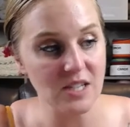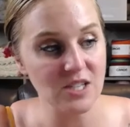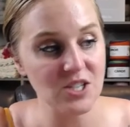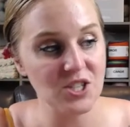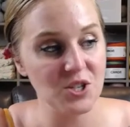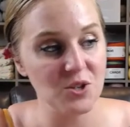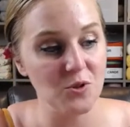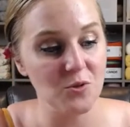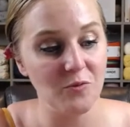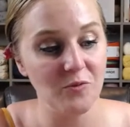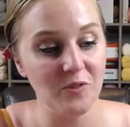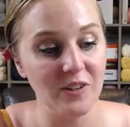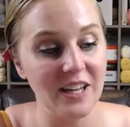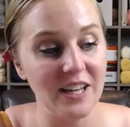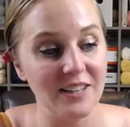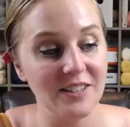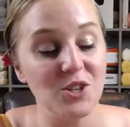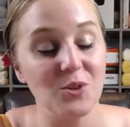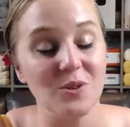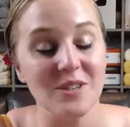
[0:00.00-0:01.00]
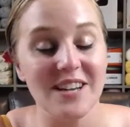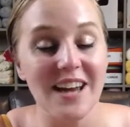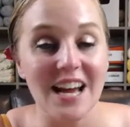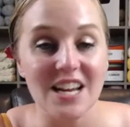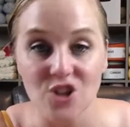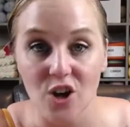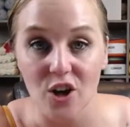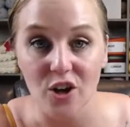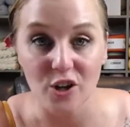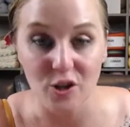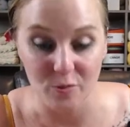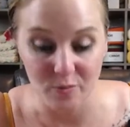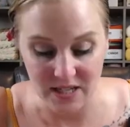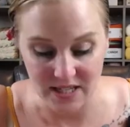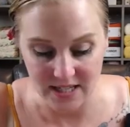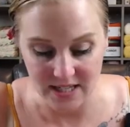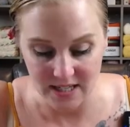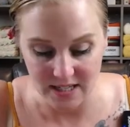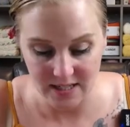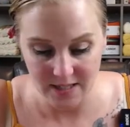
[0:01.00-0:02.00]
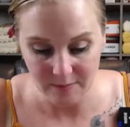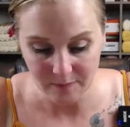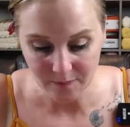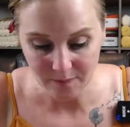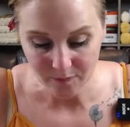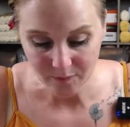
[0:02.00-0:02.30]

to, to attach all your pieces.